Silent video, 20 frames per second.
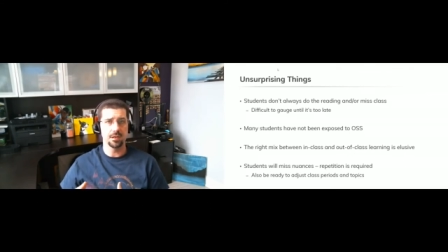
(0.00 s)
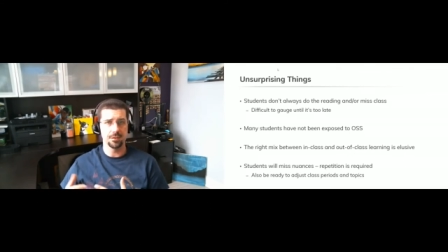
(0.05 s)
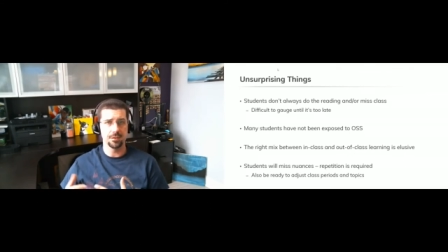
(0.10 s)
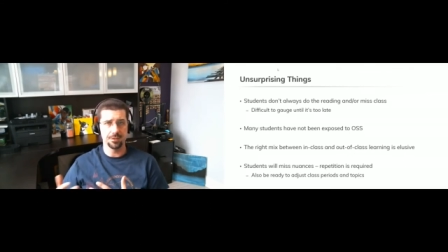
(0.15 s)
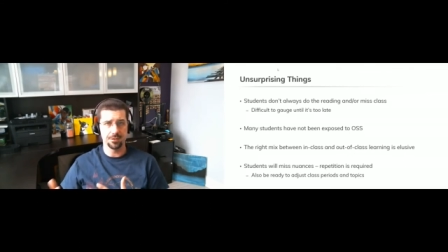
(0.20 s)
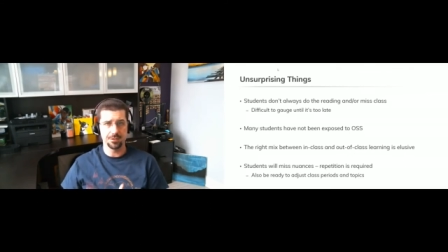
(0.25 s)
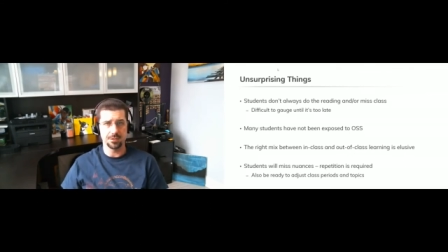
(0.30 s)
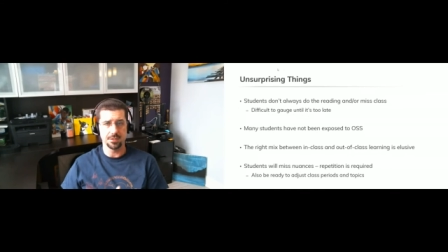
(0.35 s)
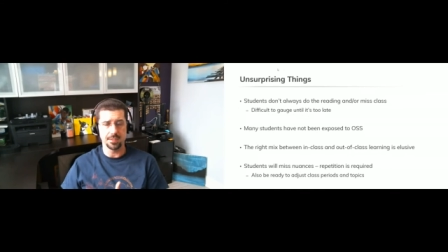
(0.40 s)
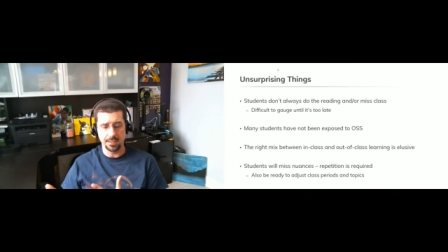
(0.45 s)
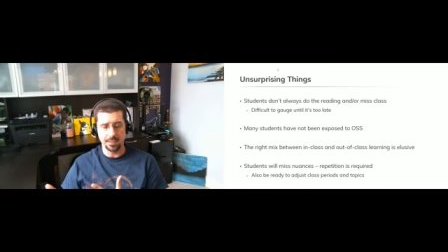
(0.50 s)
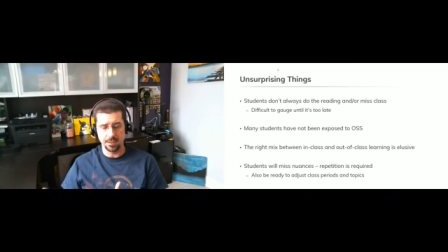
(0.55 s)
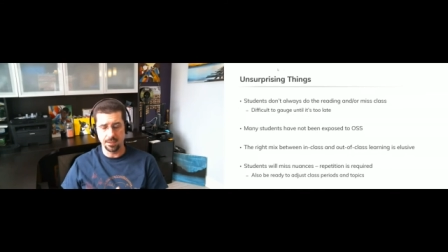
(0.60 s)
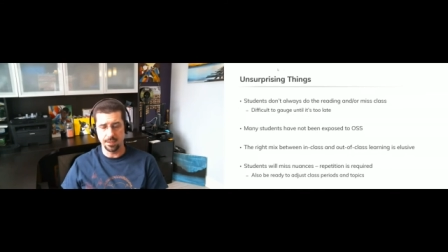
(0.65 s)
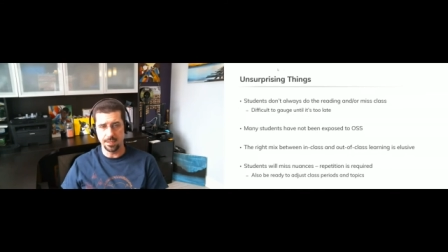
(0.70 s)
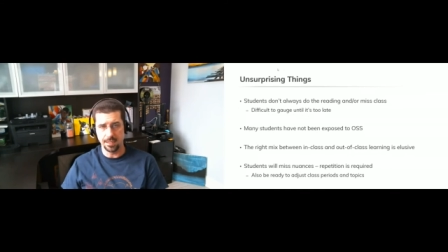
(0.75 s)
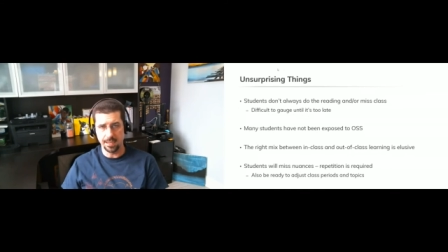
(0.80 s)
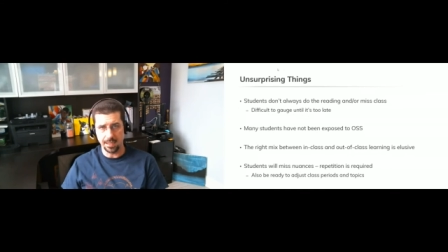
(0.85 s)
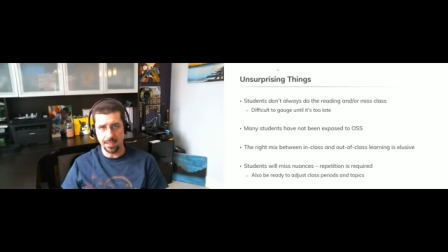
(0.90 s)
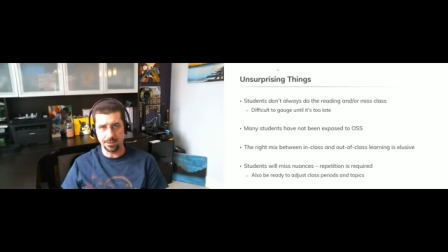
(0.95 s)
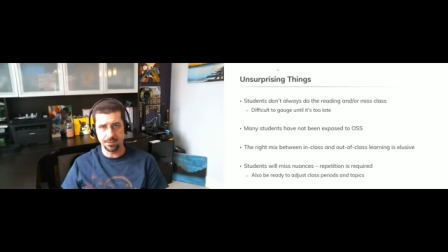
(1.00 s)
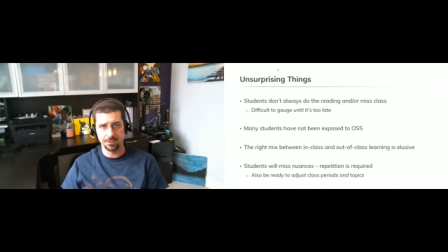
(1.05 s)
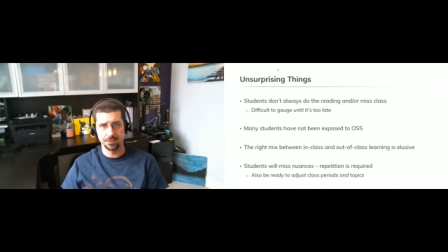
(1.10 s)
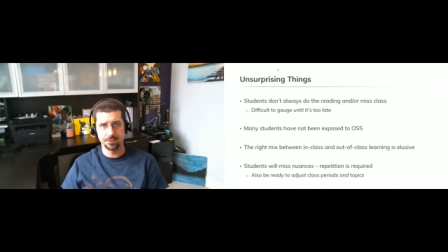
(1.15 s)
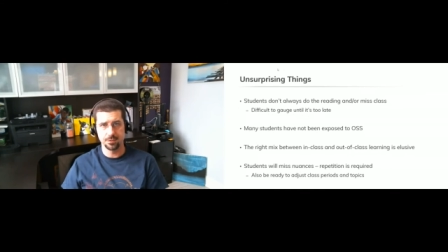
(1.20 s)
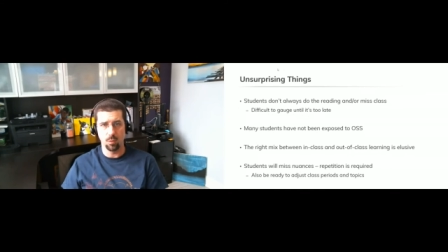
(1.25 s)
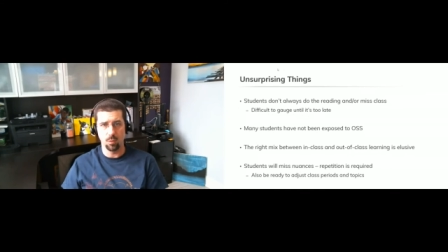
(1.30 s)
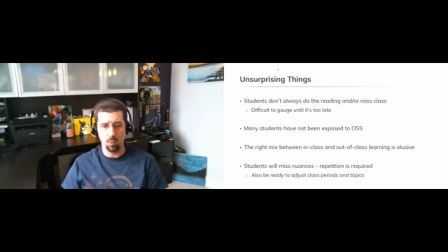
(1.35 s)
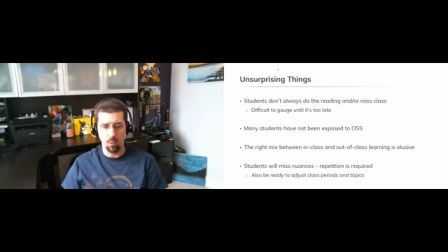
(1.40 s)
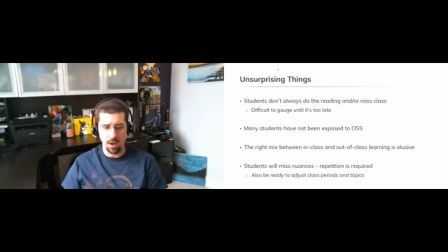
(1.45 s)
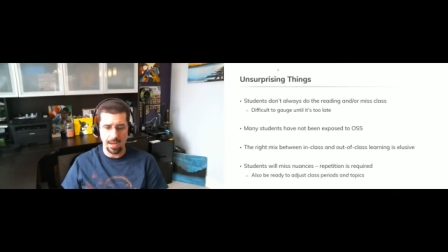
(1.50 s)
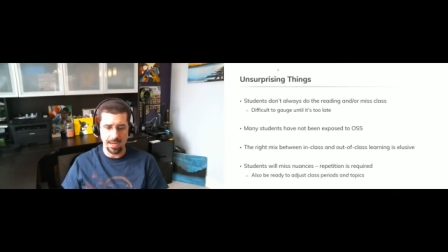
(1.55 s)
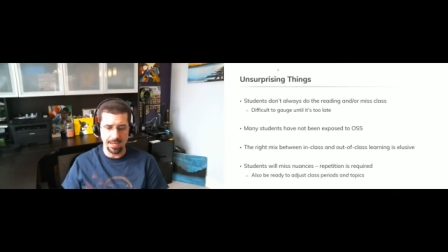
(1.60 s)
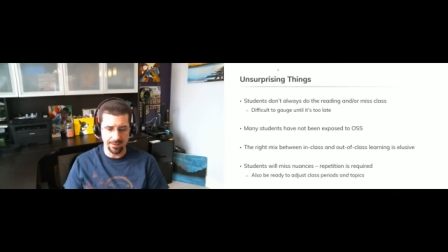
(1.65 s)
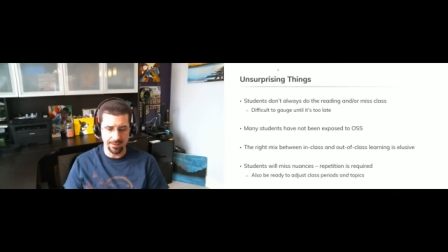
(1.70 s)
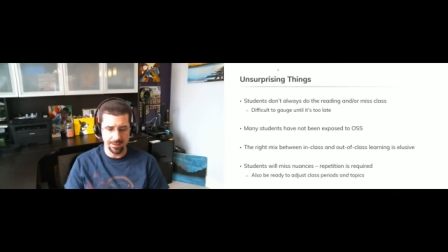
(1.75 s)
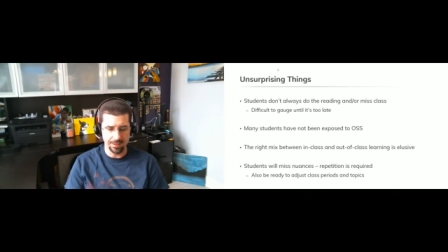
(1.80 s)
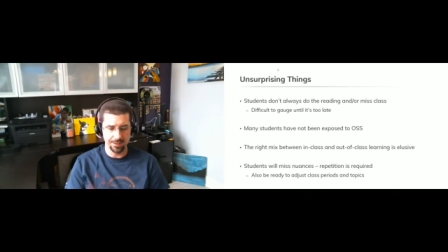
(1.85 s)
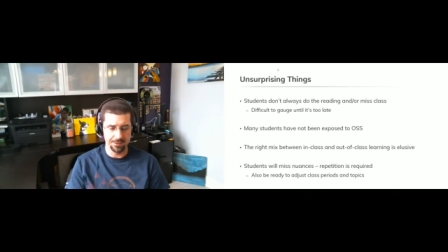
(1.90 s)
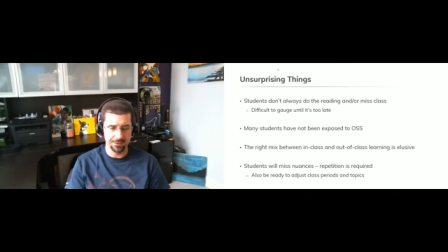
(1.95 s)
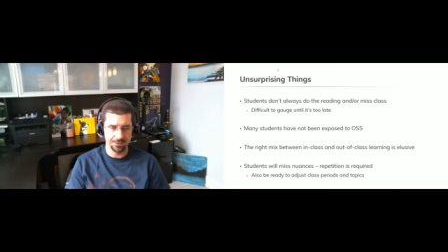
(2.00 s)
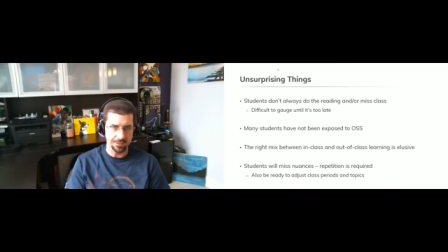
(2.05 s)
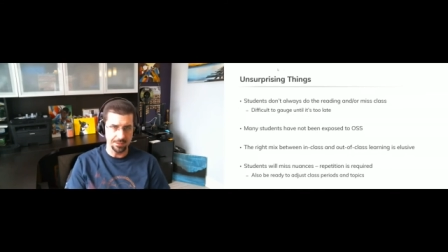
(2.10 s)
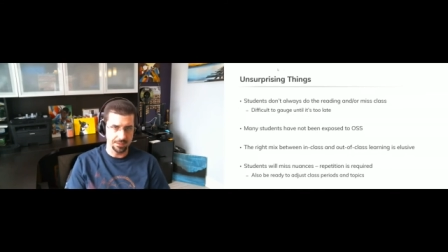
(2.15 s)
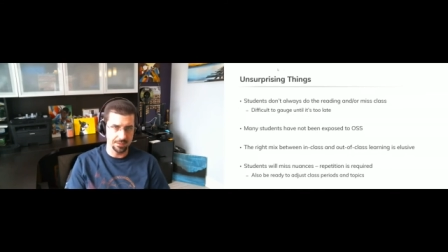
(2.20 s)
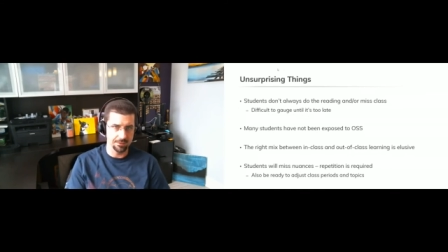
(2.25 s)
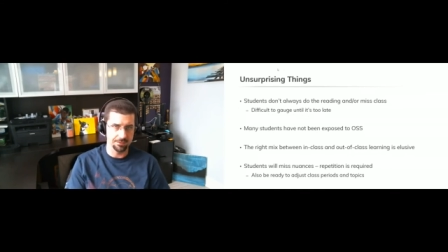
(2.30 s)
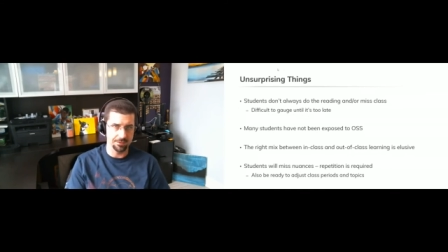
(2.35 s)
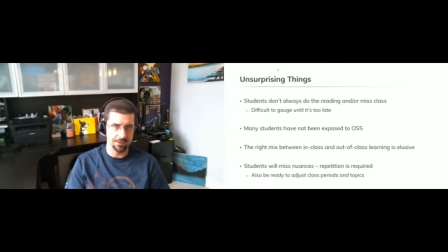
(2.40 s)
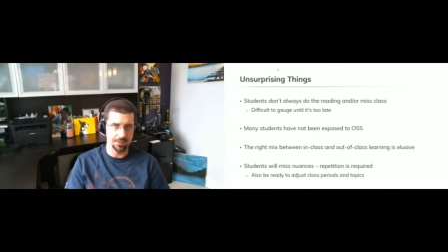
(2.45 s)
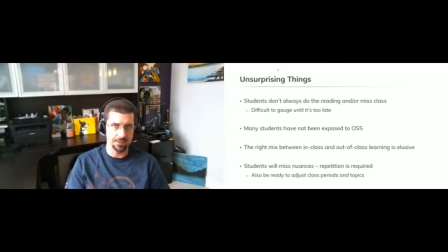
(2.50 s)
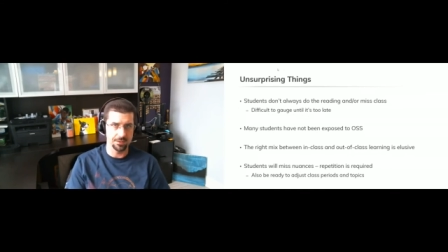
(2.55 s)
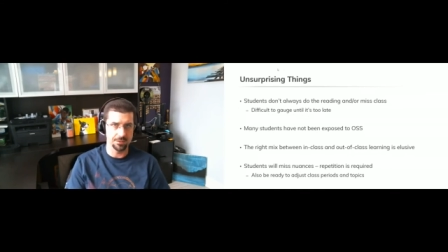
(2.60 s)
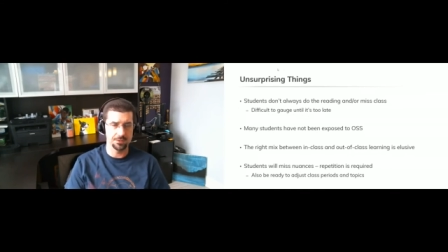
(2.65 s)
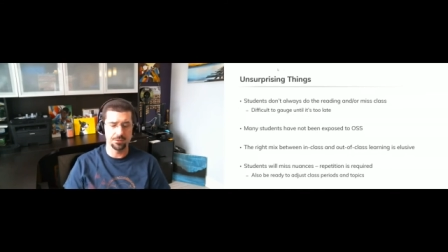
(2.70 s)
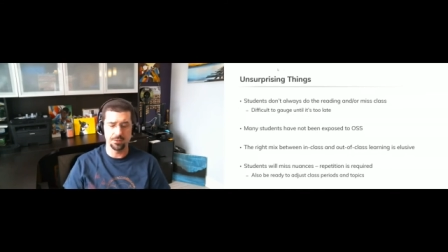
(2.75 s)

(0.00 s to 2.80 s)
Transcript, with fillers: understand yet why that is significant.